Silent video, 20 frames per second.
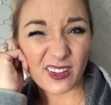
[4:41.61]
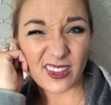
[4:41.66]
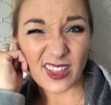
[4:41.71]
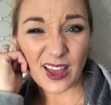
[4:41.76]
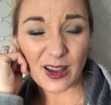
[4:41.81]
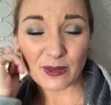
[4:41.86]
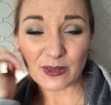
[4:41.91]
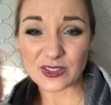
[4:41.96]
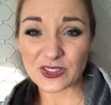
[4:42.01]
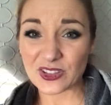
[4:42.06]

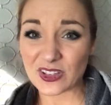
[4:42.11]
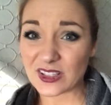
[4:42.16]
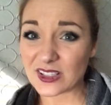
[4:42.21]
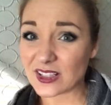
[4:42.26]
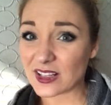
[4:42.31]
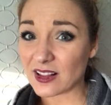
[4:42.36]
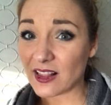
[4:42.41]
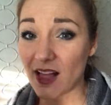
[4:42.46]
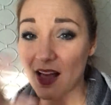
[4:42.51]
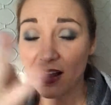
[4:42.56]
that was
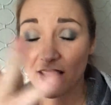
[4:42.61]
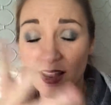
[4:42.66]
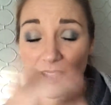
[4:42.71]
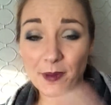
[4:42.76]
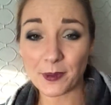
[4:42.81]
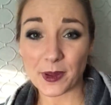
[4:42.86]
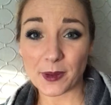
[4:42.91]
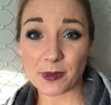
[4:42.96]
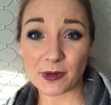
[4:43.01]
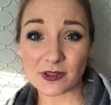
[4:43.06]
just clogging
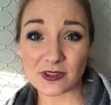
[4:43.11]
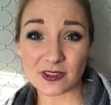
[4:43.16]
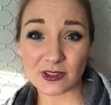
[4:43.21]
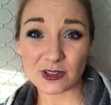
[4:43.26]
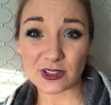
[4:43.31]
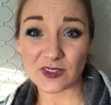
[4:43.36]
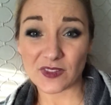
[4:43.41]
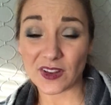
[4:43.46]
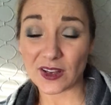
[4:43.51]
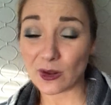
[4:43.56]
up people's
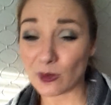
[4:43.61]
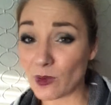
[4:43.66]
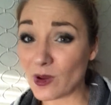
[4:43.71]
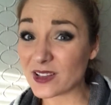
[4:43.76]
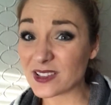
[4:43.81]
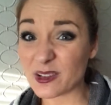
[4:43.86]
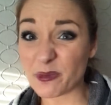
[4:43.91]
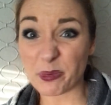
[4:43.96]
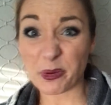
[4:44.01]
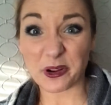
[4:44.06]
newsfeed. It
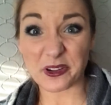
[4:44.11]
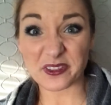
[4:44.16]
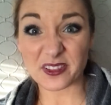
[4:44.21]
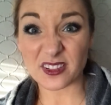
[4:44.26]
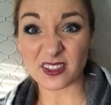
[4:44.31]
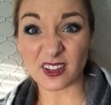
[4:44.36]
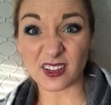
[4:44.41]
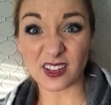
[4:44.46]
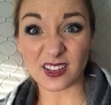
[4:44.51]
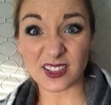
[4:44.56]
wasn't
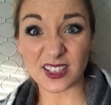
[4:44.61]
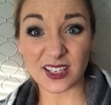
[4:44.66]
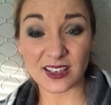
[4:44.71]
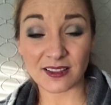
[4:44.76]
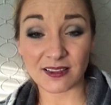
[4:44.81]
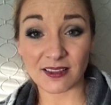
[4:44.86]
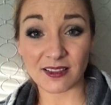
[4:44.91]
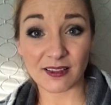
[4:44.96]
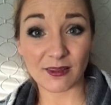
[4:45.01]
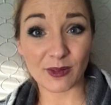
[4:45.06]
personal.
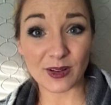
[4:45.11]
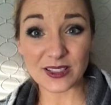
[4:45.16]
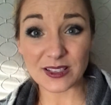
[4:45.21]
It